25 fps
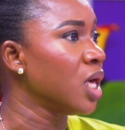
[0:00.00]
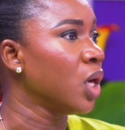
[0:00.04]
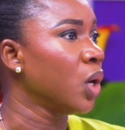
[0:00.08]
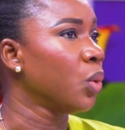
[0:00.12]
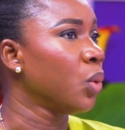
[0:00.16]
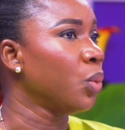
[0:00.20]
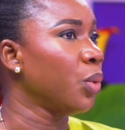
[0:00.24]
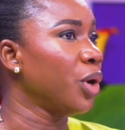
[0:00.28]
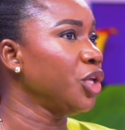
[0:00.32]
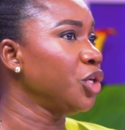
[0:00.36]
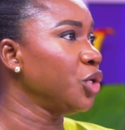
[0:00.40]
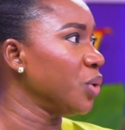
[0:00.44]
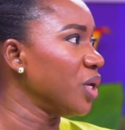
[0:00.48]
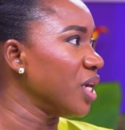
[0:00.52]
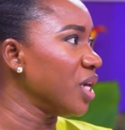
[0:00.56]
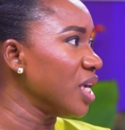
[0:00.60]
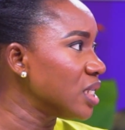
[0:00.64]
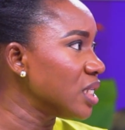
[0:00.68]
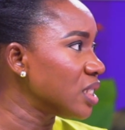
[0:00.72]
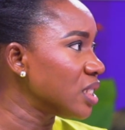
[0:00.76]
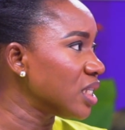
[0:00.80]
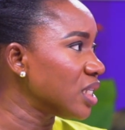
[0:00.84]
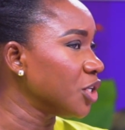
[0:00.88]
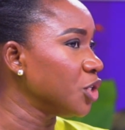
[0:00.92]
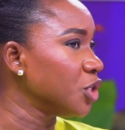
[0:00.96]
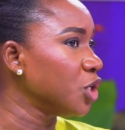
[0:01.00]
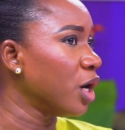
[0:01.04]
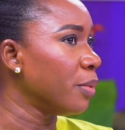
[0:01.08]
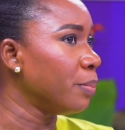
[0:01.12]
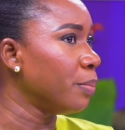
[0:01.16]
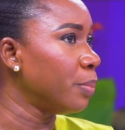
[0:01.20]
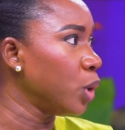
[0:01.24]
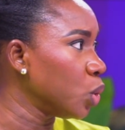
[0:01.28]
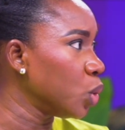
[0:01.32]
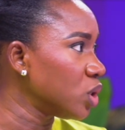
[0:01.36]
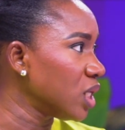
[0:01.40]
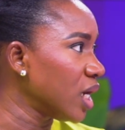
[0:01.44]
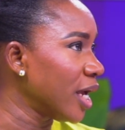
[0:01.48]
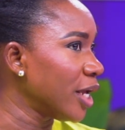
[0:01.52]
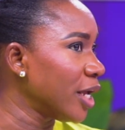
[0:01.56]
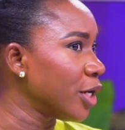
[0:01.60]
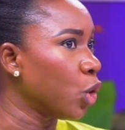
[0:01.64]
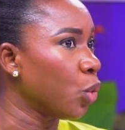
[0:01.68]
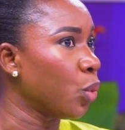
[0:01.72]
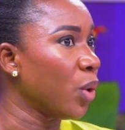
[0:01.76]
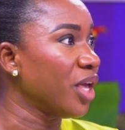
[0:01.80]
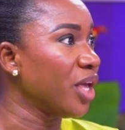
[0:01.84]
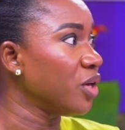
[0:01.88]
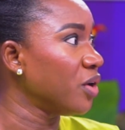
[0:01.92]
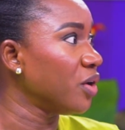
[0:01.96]
When you eat and you're bloated or
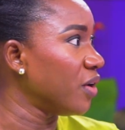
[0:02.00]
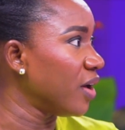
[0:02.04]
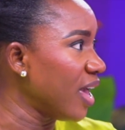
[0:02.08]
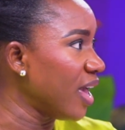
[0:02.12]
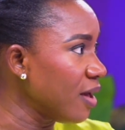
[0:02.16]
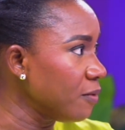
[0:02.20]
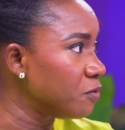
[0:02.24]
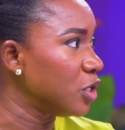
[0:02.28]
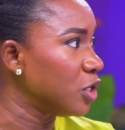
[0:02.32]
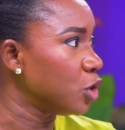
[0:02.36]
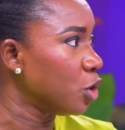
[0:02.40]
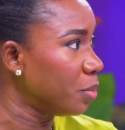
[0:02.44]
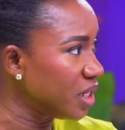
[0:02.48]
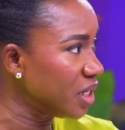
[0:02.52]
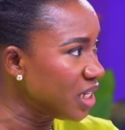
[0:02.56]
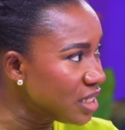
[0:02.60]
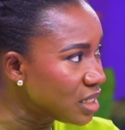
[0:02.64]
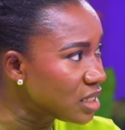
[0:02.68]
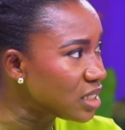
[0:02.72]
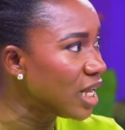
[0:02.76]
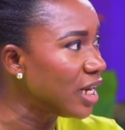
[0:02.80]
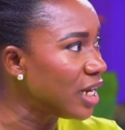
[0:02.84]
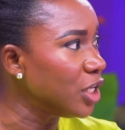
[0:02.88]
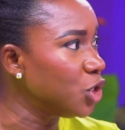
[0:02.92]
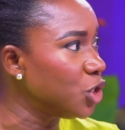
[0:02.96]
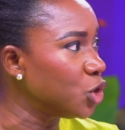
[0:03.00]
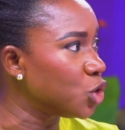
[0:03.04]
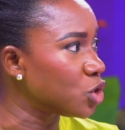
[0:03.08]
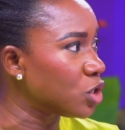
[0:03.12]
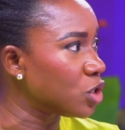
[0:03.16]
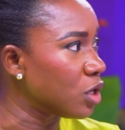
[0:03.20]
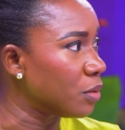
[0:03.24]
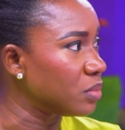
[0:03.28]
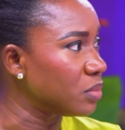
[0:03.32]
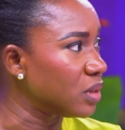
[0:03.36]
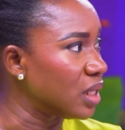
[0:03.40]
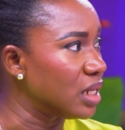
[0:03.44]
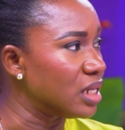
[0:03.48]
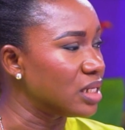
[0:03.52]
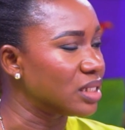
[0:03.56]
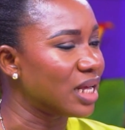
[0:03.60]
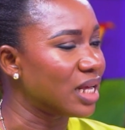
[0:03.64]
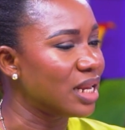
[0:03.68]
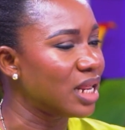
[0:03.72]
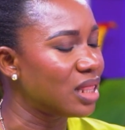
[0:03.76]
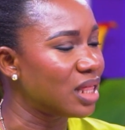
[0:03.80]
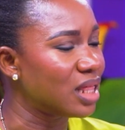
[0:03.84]
when you're heavy, your body's telling you something. It's either